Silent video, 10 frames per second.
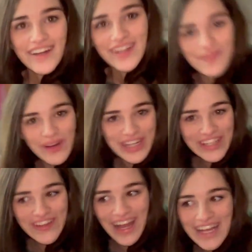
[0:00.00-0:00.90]
Good morning,
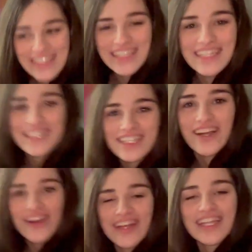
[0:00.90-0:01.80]
you guys. It is
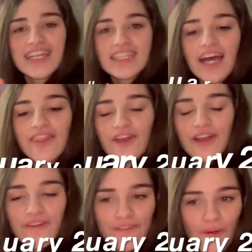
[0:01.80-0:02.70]
currently
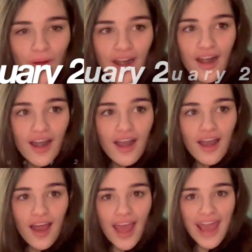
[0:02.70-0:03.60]
10.34,
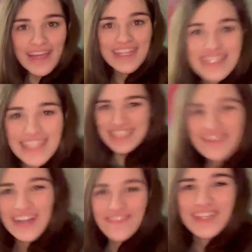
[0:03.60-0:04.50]
and let's get
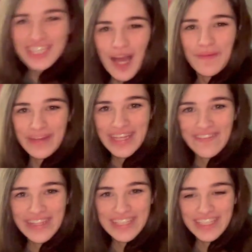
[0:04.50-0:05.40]
ready for a shopping
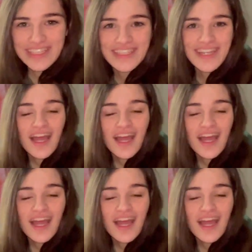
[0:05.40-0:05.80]
adventure.